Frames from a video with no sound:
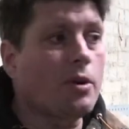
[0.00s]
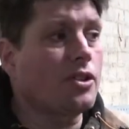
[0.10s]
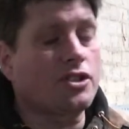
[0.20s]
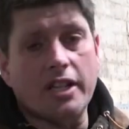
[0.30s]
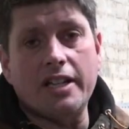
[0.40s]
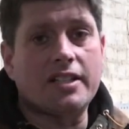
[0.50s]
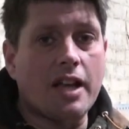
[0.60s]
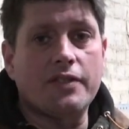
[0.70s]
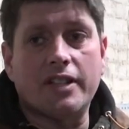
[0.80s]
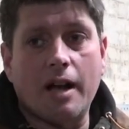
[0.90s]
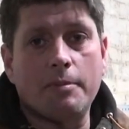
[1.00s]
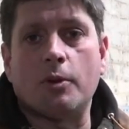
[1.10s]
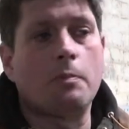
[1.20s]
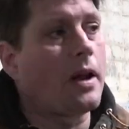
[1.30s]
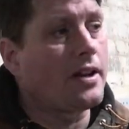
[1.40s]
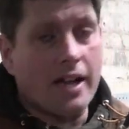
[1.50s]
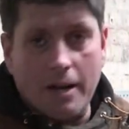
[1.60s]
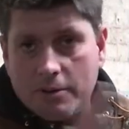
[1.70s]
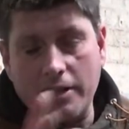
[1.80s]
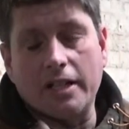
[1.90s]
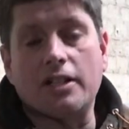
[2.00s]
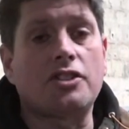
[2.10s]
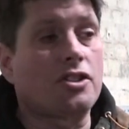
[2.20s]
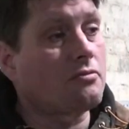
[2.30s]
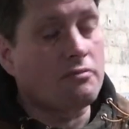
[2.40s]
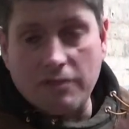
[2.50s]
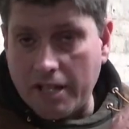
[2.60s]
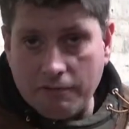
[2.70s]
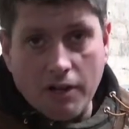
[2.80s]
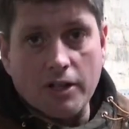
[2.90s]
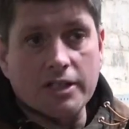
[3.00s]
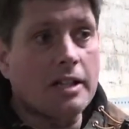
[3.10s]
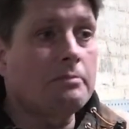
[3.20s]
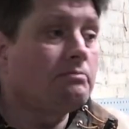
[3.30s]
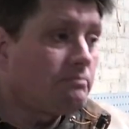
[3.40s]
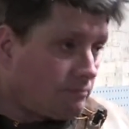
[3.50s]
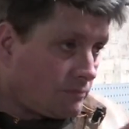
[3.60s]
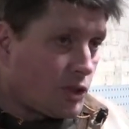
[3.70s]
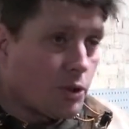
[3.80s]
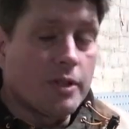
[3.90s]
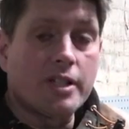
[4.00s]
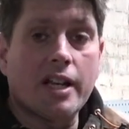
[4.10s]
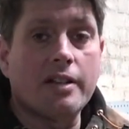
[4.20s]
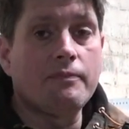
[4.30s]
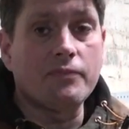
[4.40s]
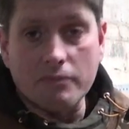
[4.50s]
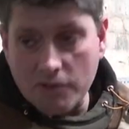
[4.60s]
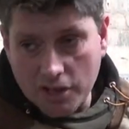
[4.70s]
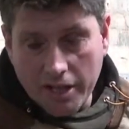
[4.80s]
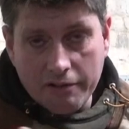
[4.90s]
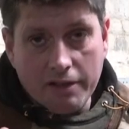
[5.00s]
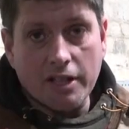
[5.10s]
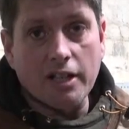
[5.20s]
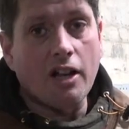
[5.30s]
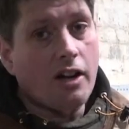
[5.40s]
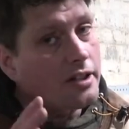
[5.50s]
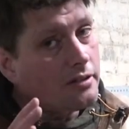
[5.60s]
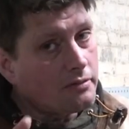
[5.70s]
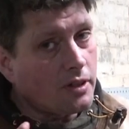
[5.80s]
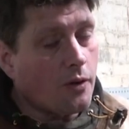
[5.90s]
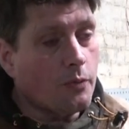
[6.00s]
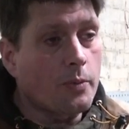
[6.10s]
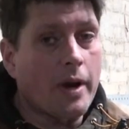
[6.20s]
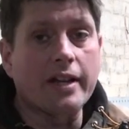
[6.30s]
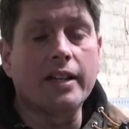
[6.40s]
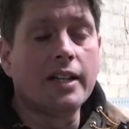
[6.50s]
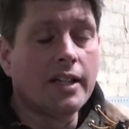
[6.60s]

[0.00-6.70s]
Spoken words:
we've got the T7 coming or announce anything. I just say rocked up, joined in, slid her into the line, and off we went.